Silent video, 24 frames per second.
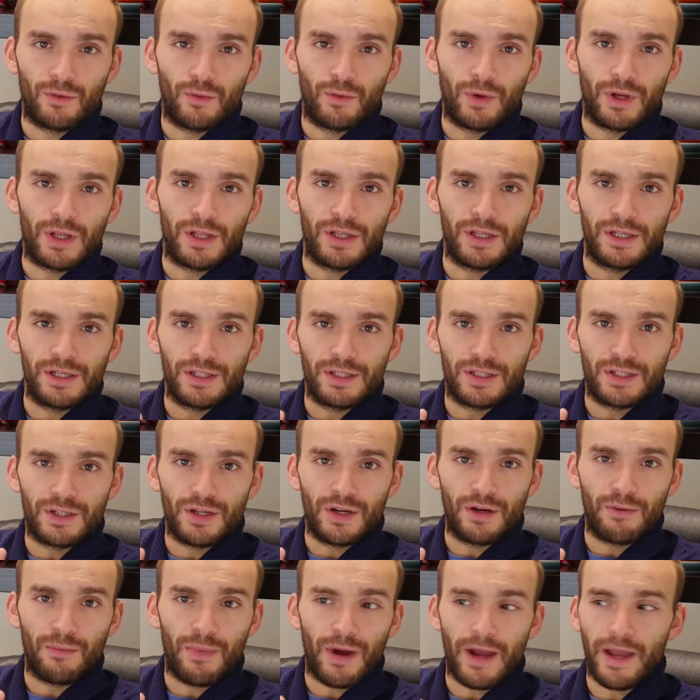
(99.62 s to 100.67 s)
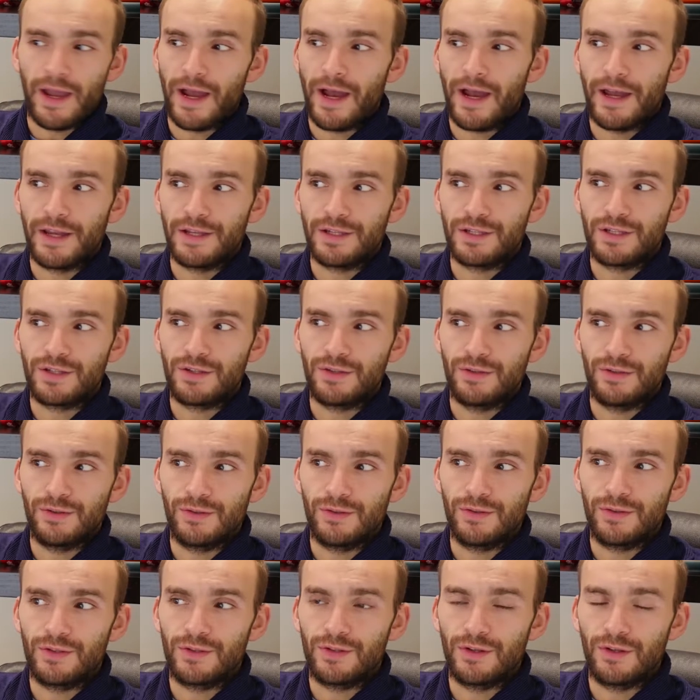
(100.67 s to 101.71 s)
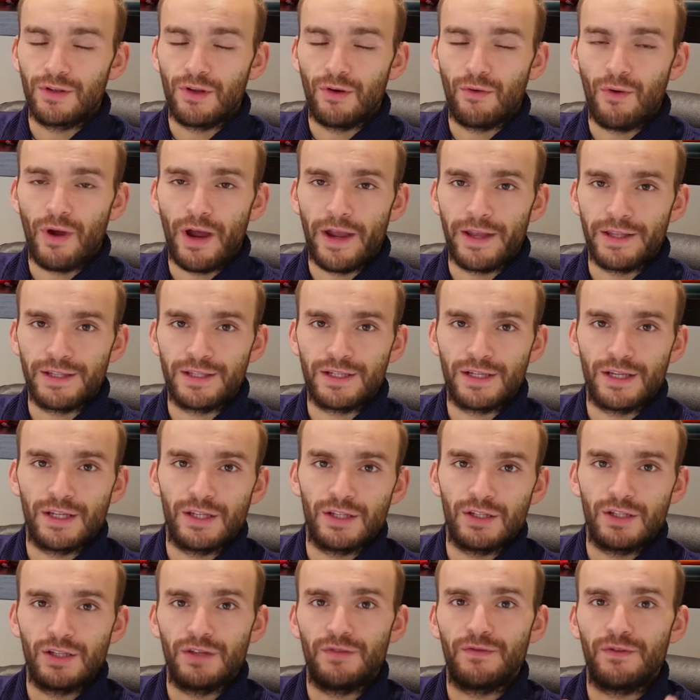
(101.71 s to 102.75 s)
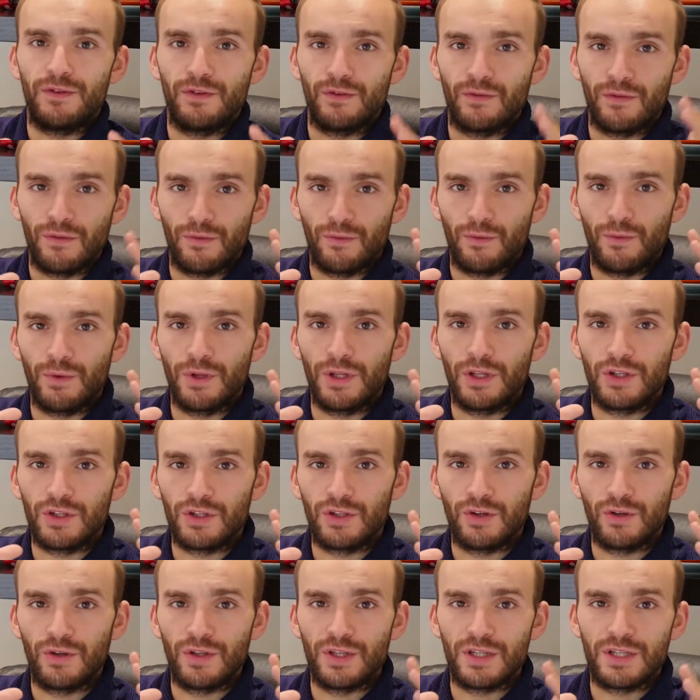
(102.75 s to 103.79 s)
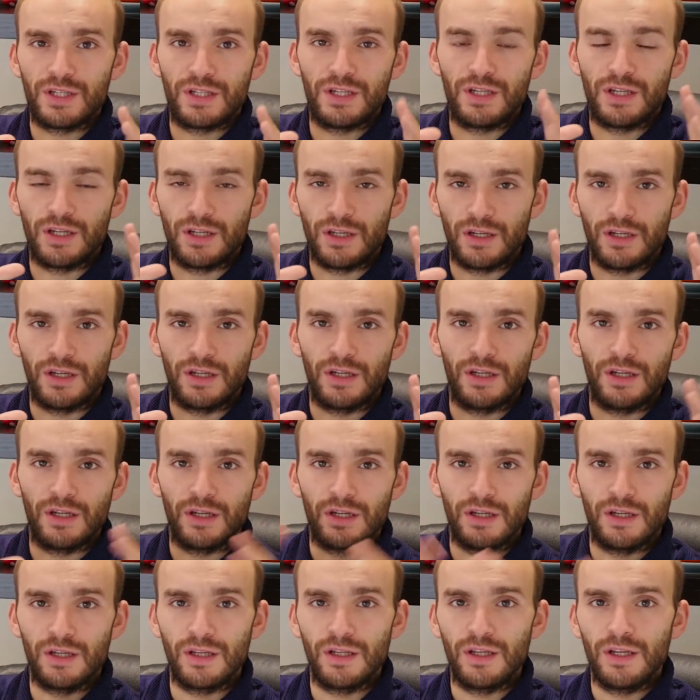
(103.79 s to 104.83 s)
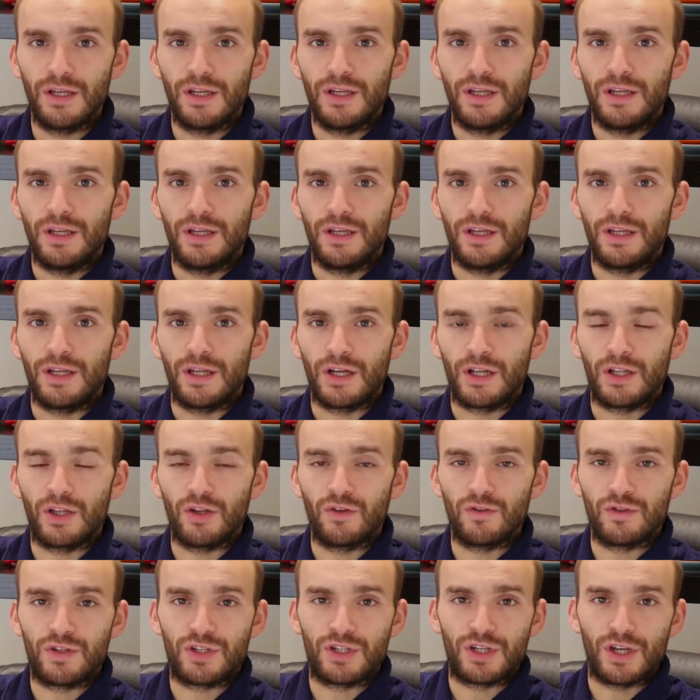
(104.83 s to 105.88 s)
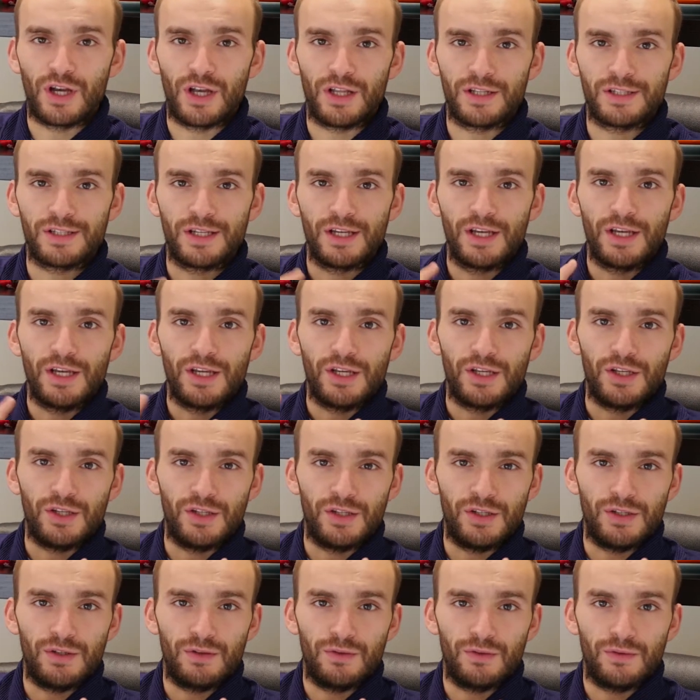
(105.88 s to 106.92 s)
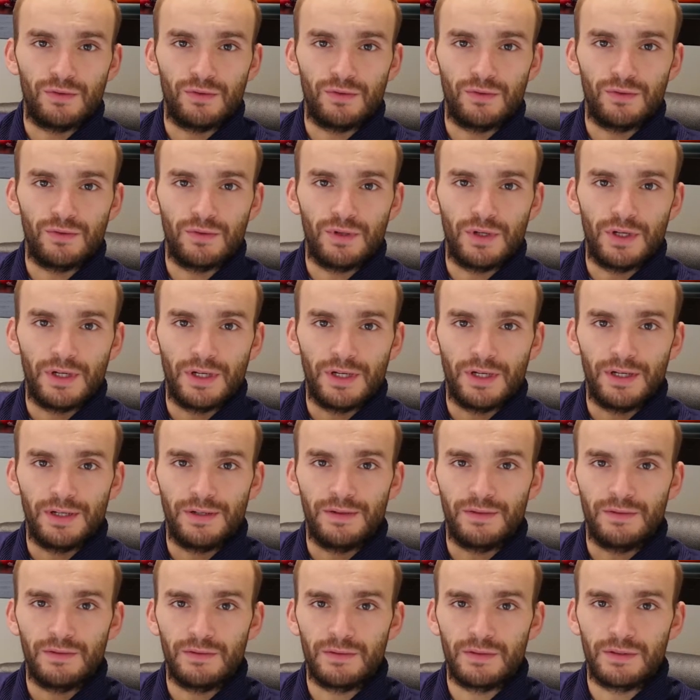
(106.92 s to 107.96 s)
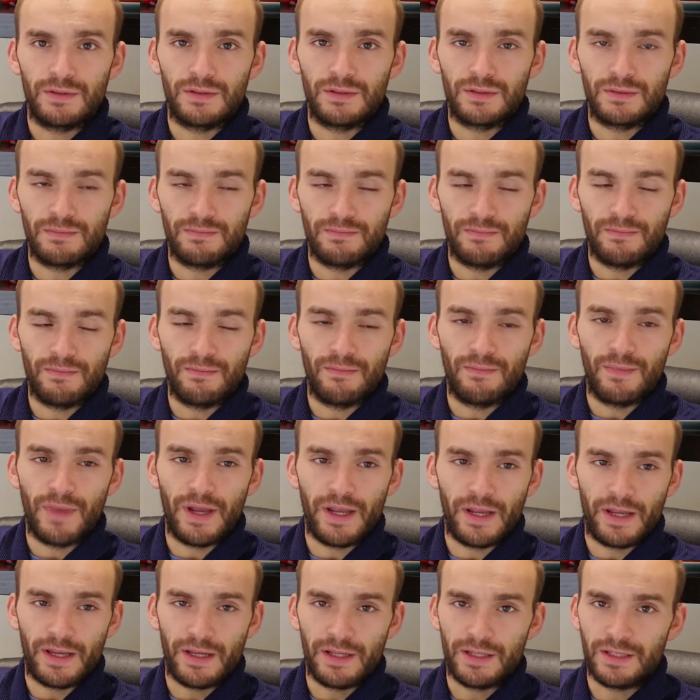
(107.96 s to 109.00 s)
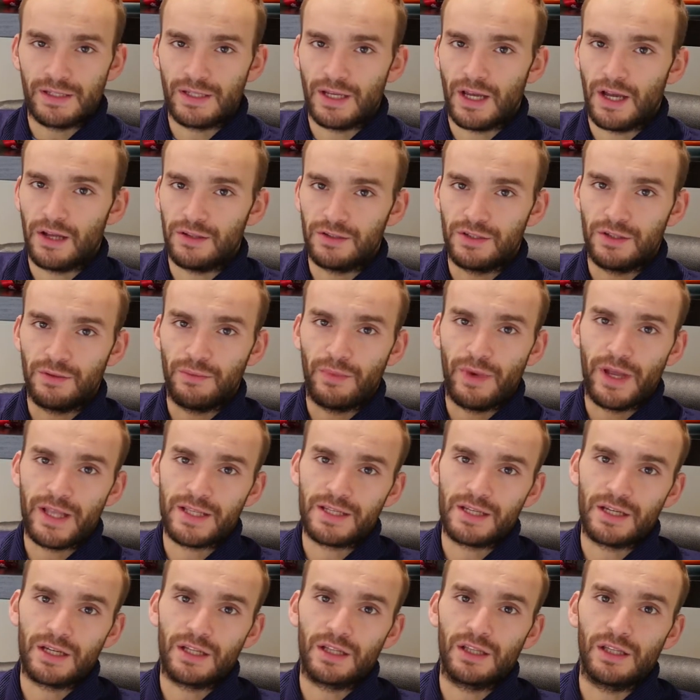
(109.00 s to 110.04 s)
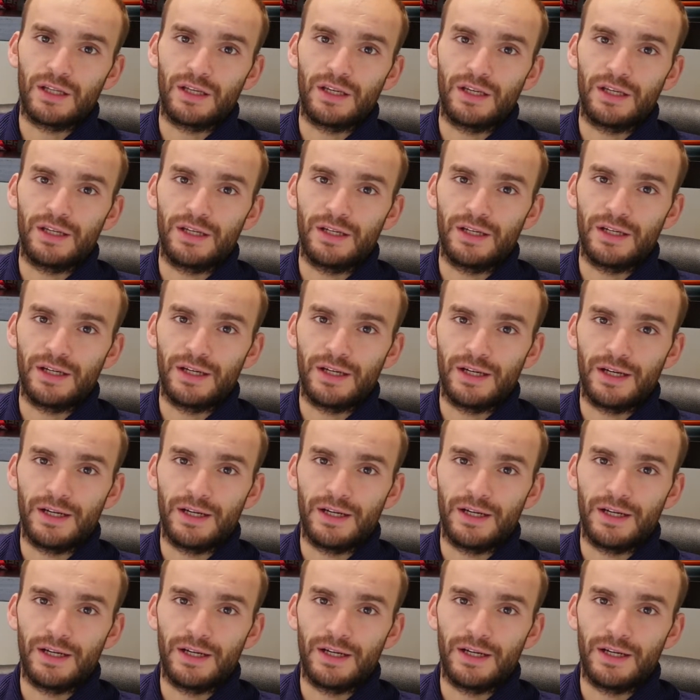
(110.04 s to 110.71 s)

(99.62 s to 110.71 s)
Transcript: quickly turn my eyes to the right. And if you really show this in a close shot, you make it automatically